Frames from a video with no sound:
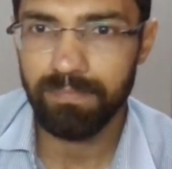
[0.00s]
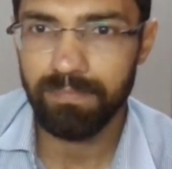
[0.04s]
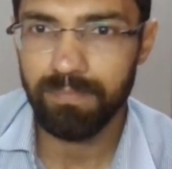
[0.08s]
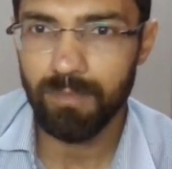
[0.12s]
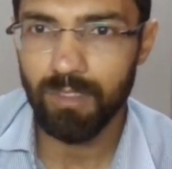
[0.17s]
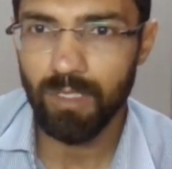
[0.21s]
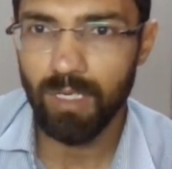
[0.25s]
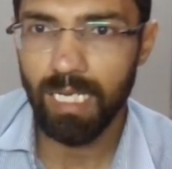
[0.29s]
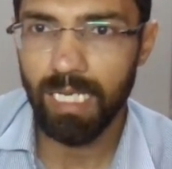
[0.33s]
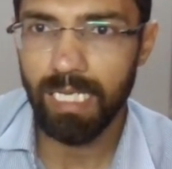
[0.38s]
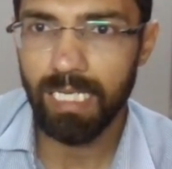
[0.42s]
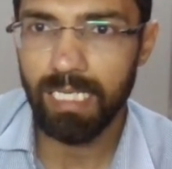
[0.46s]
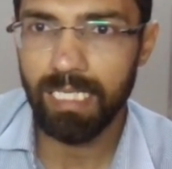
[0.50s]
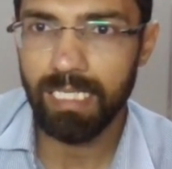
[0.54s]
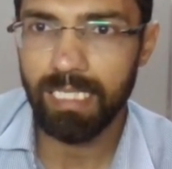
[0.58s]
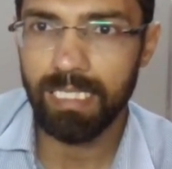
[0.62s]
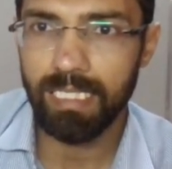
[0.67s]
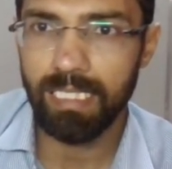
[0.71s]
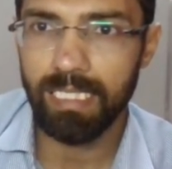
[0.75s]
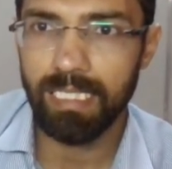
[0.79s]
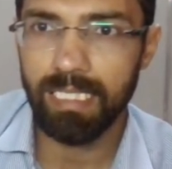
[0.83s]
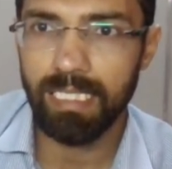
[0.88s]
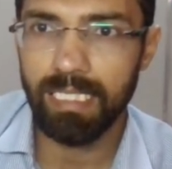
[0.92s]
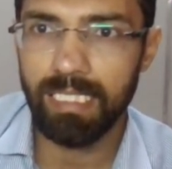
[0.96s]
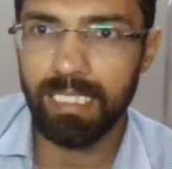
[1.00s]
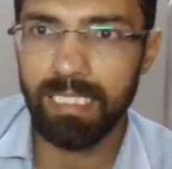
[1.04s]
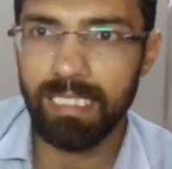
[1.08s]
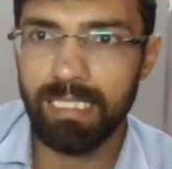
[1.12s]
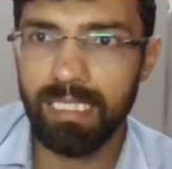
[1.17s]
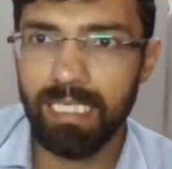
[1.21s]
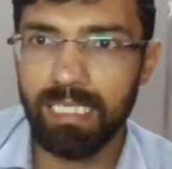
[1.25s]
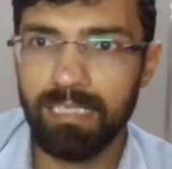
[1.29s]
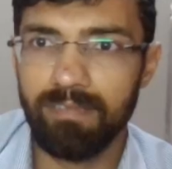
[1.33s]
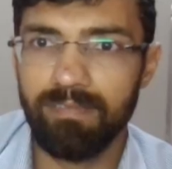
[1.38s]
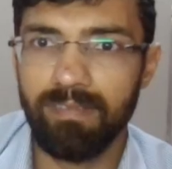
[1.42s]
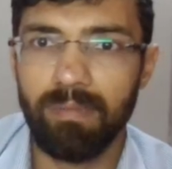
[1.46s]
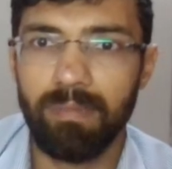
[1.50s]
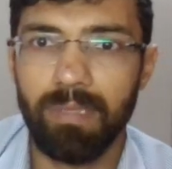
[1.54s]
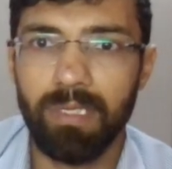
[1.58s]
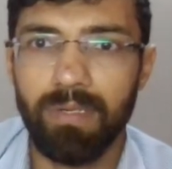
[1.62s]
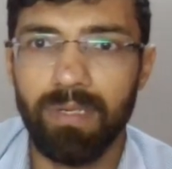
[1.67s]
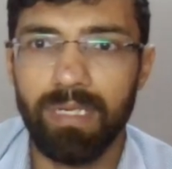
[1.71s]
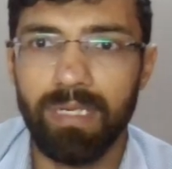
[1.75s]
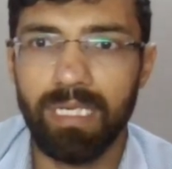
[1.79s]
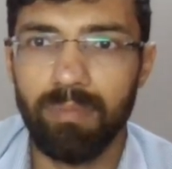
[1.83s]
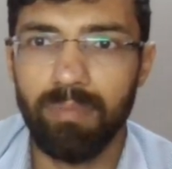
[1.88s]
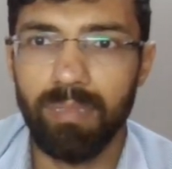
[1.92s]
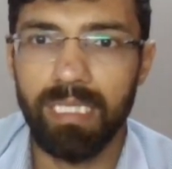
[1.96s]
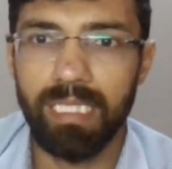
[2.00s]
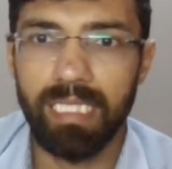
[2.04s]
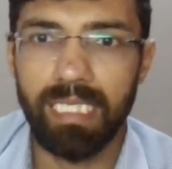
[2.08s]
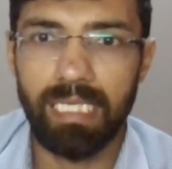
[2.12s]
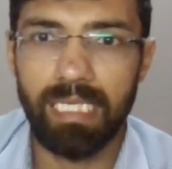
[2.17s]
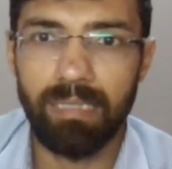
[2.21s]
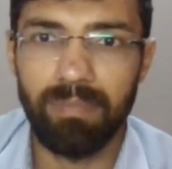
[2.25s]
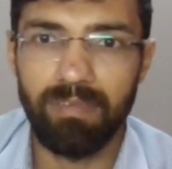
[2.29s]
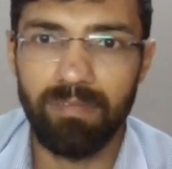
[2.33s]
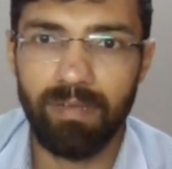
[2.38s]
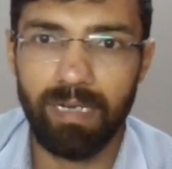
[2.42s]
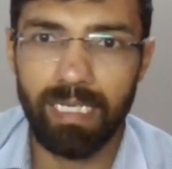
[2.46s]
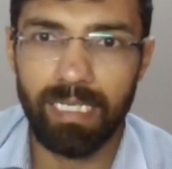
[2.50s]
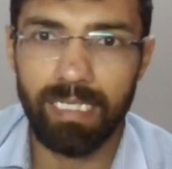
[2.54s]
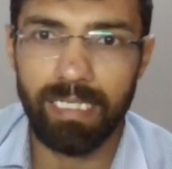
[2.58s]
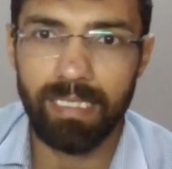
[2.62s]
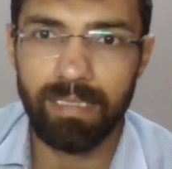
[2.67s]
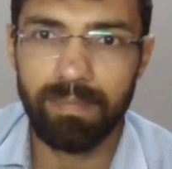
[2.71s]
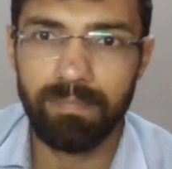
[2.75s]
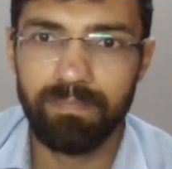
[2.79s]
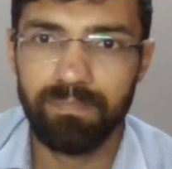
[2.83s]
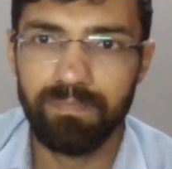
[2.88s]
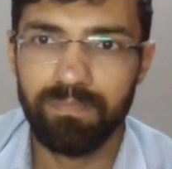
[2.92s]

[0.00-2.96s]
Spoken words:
So like this will be your double the AB vector.